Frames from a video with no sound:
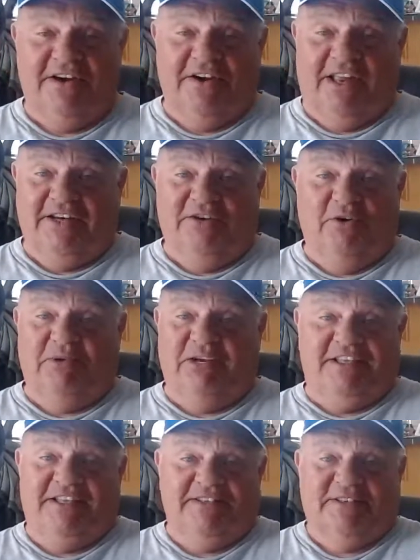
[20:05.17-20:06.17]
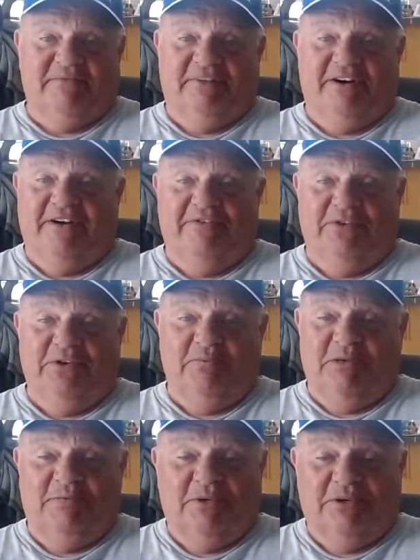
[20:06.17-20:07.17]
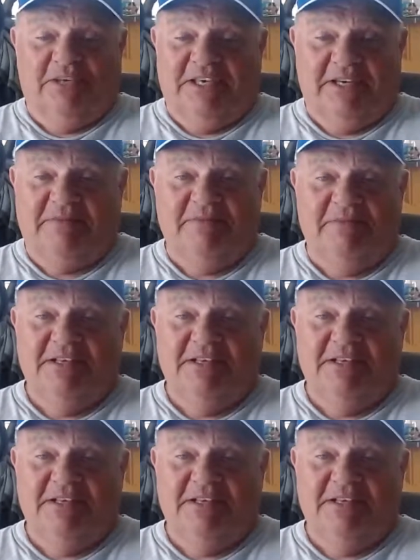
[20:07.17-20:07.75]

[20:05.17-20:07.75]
and like nobody gets them. Very few people get them.